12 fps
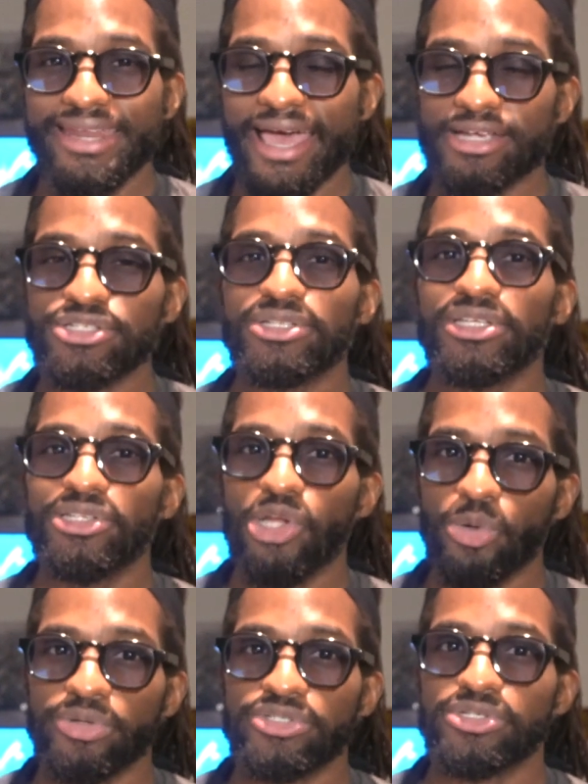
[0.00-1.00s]
It actually
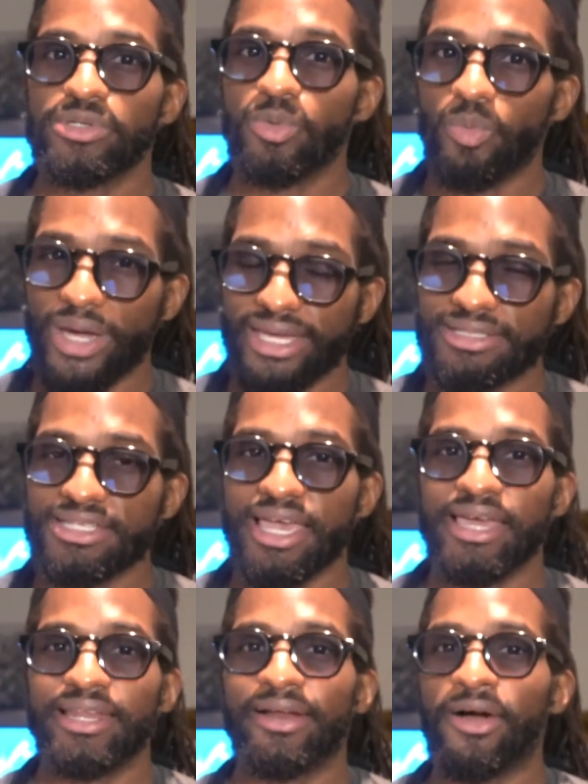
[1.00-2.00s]
lowers your weight
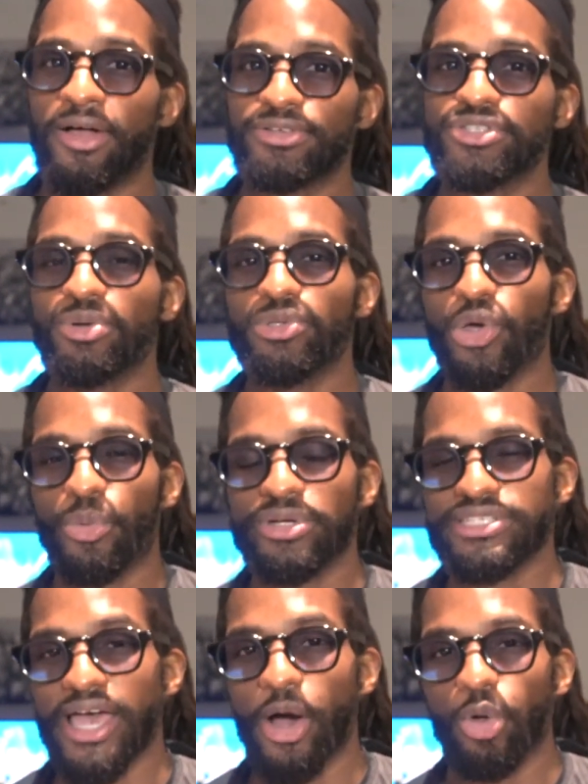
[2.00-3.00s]
and it also
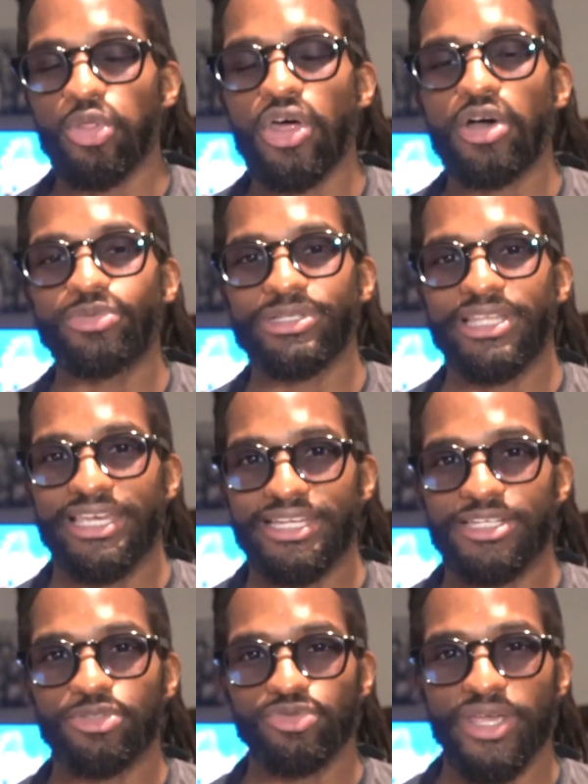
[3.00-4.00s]
lowers health
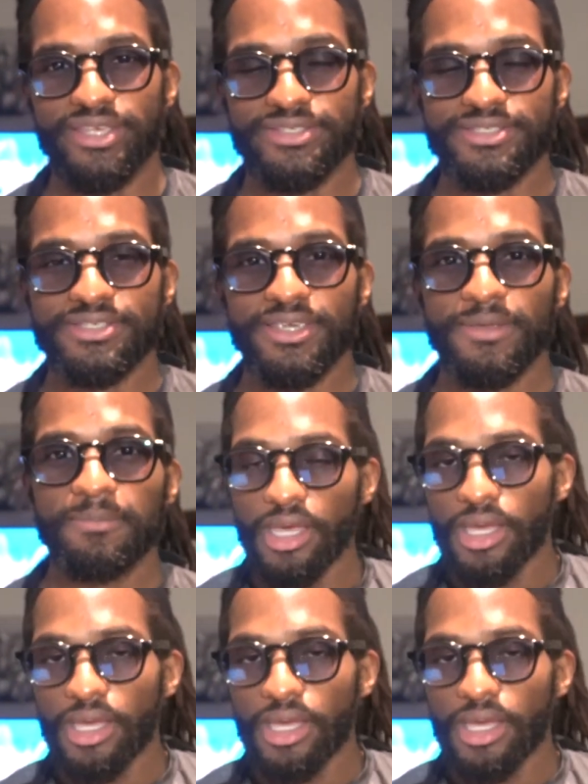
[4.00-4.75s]
related risk.